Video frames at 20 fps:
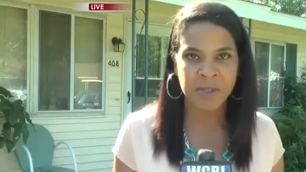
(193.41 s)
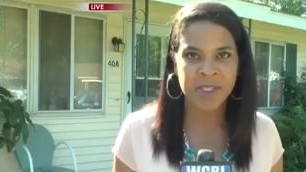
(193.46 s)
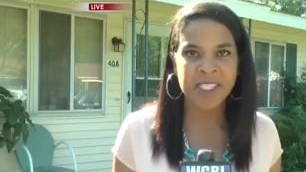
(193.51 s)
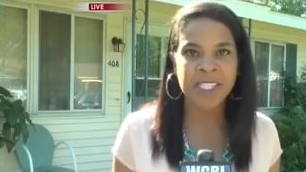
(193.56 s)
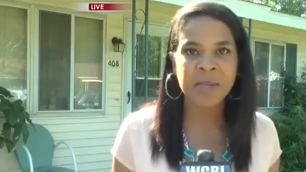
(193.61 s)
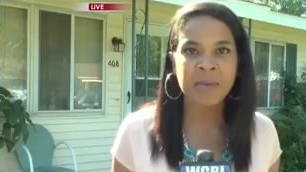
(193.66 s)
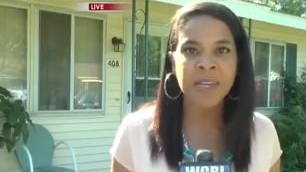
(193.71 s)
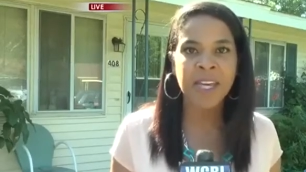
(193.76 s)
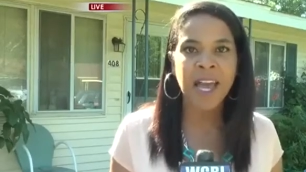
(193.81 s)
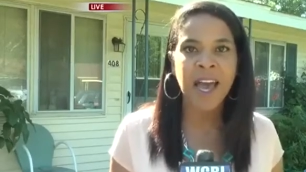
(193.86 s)

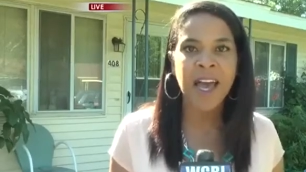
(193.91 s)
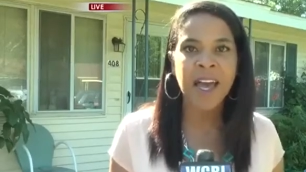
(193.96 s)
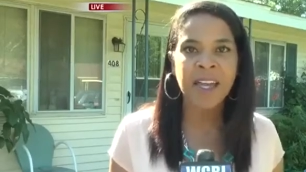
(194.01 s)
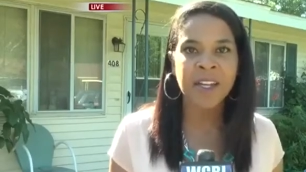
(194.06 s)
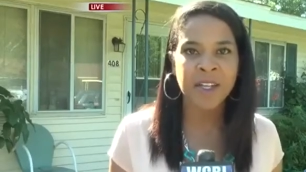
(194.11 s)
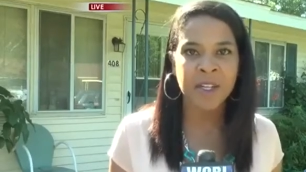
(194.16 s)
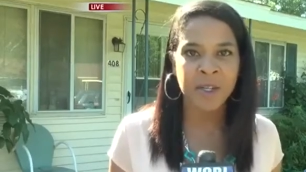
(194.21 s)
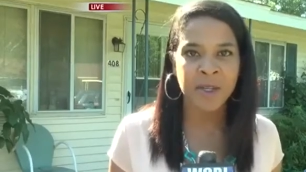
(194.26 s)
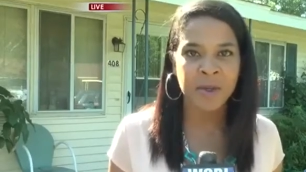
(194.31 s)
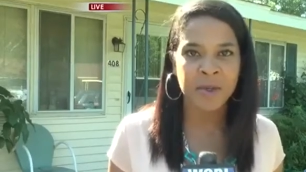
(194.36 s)

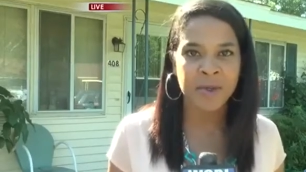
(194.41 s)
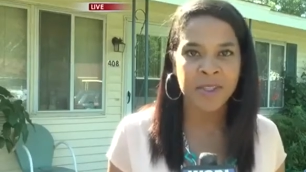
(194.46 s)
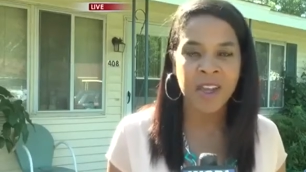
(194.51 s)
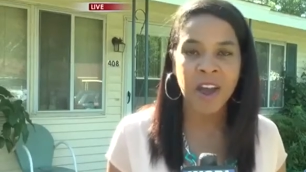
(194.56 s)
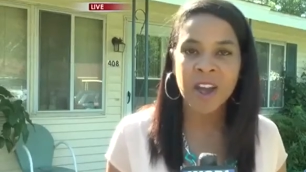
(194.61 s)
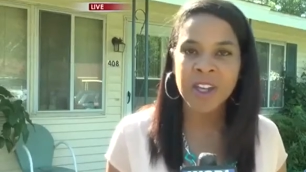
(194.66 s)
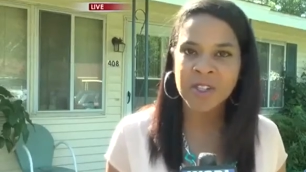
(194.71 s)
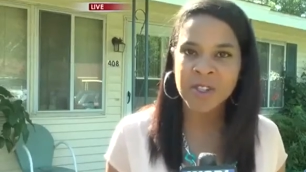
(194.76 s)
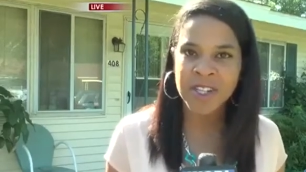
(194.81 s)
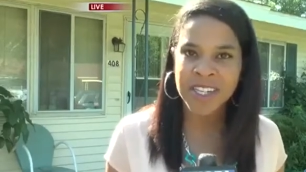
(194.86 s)
WCBI
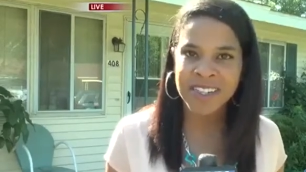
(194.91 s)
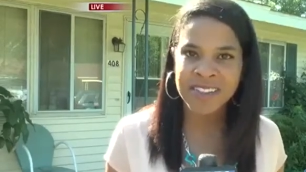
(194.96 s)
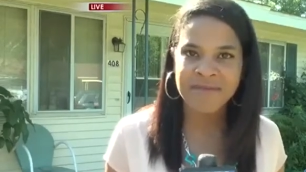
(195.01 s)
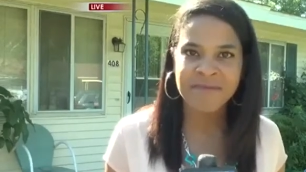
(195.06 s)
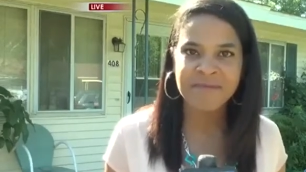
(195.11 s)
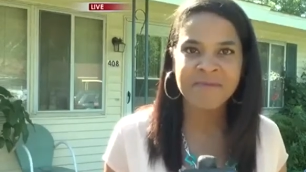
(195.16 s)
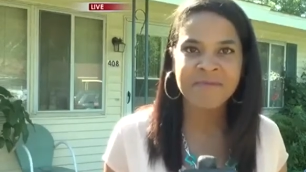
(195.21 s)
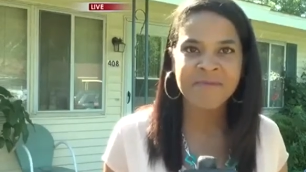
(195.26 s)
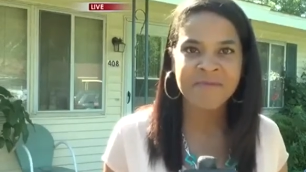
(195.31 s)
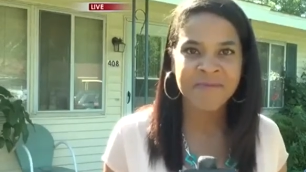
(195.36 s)
News.
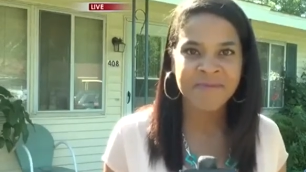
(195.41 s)
Andrea,